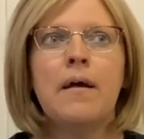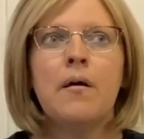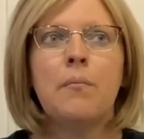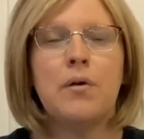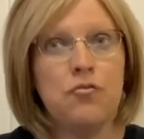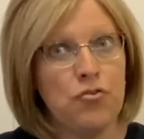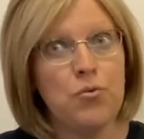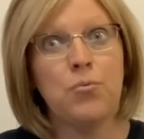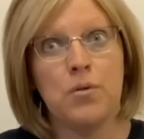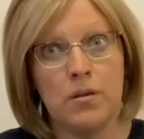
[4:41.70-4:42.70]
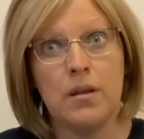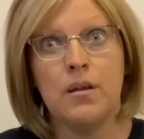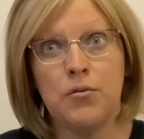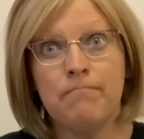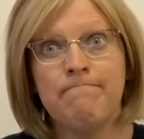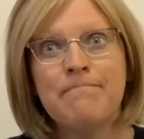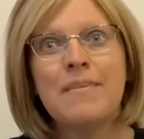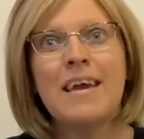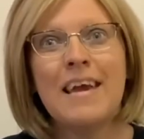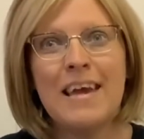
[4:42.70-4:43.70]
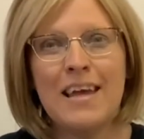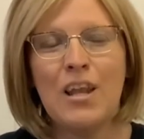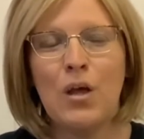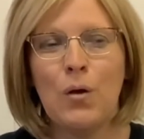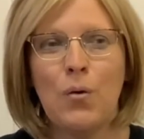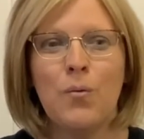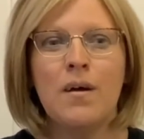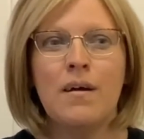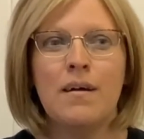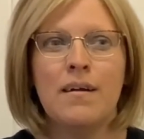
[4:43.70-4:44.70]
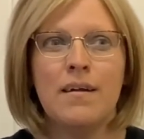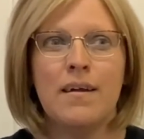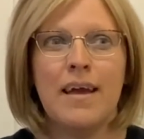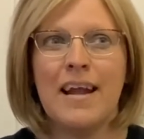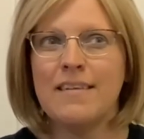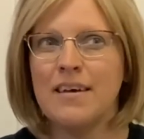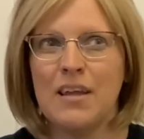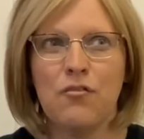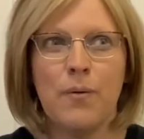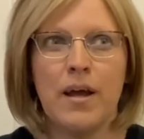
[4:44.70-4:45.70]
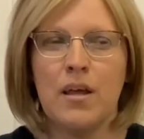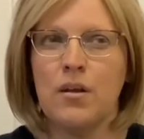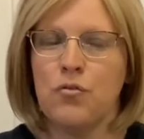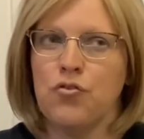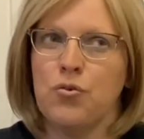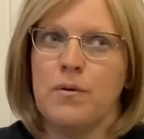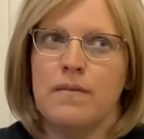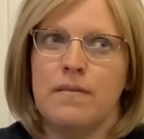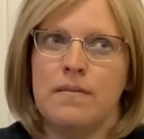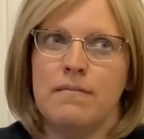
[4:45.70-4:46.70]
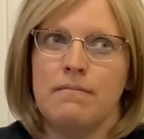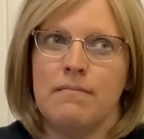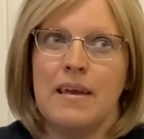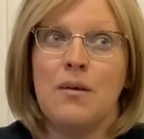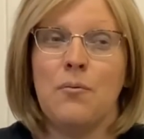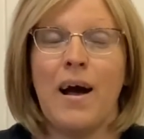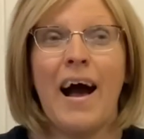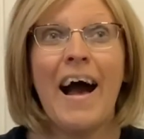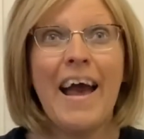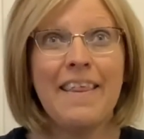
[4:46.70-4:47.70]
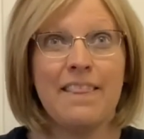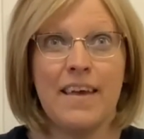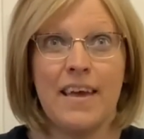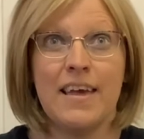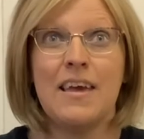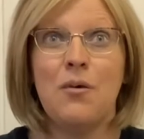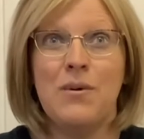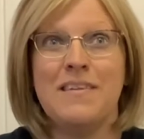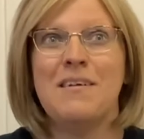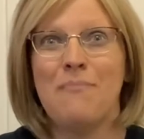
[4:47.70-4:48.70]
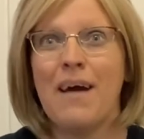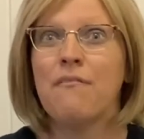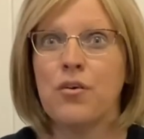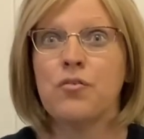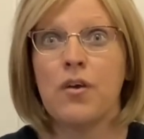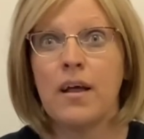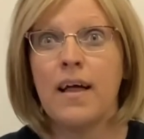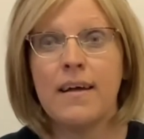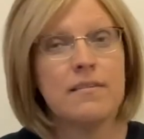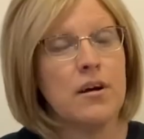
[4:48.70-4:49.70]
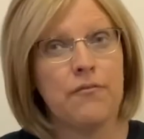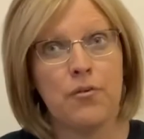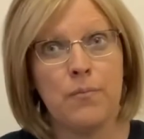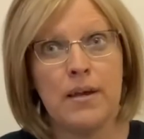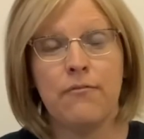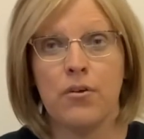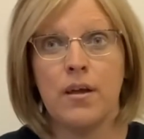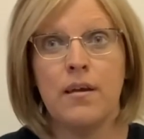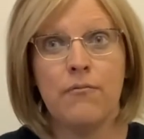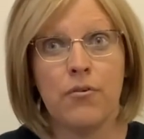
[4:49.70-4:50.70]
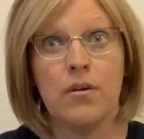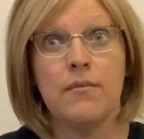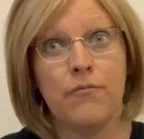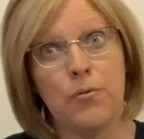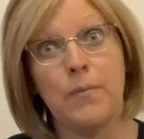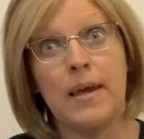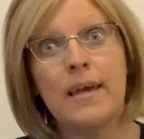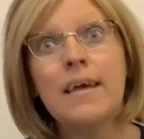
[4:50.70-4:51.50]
but Drew really knew. He knew, and I tell everybody, you know, Drew was, I think he was in my first grade class, not for me, for him, for me,